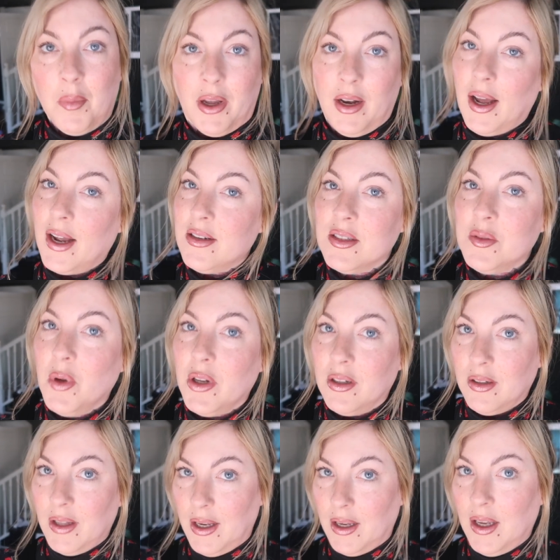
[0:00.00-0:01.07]
But I just want to
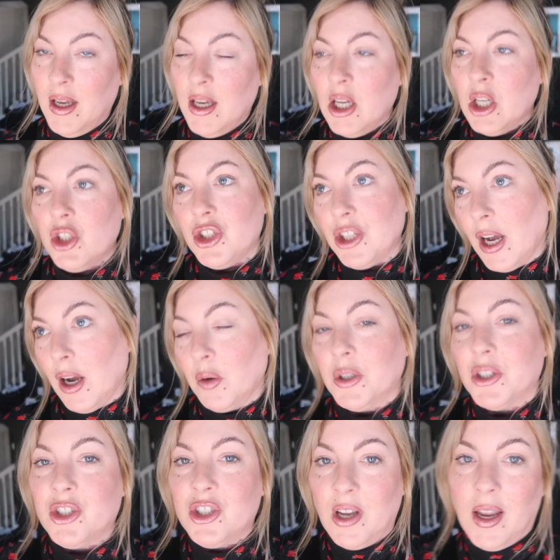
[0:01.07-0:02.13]
like
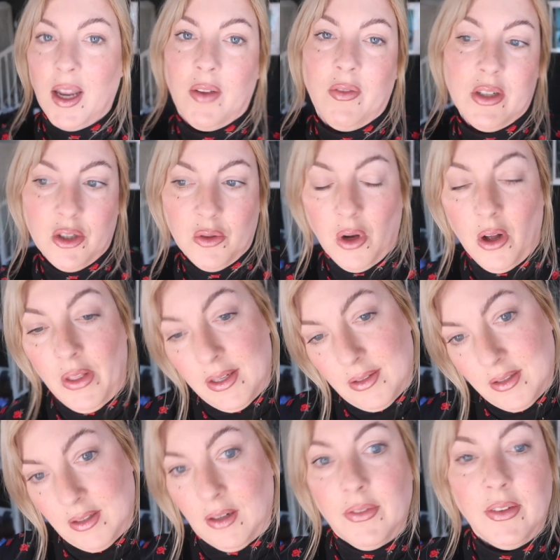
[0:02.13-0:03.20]
shower, shave, and do all that
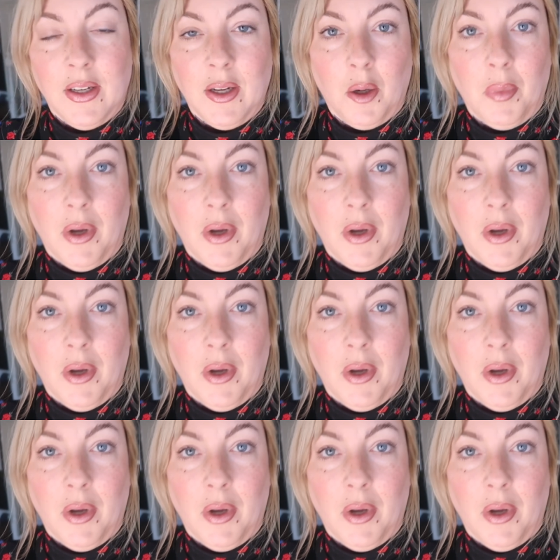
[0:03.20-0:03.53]
stuff, you know.